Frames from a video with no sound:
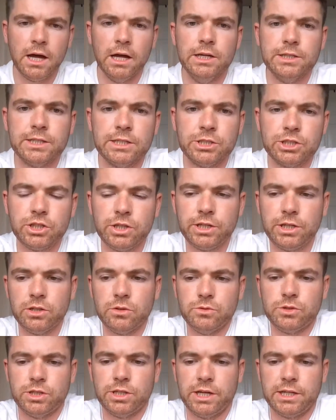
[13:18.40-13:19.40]
And essentially,
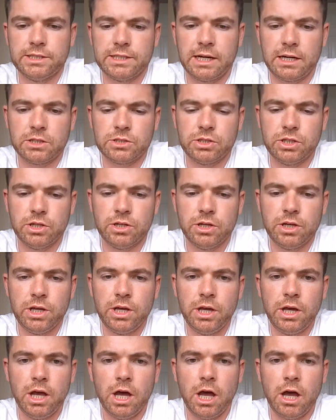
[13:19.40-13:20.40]
gluten ataxia
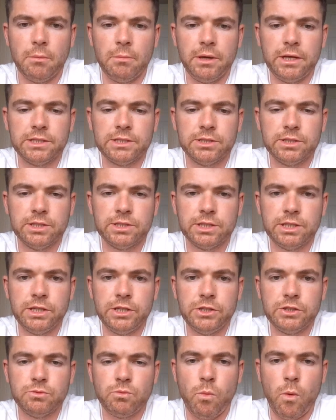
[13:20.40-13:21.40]
is a
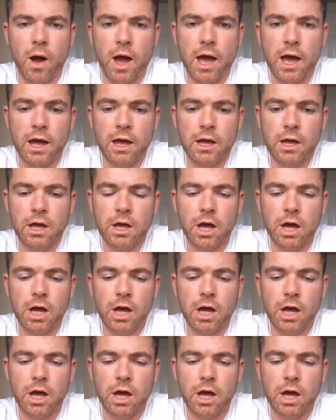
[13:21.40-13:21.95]
disease where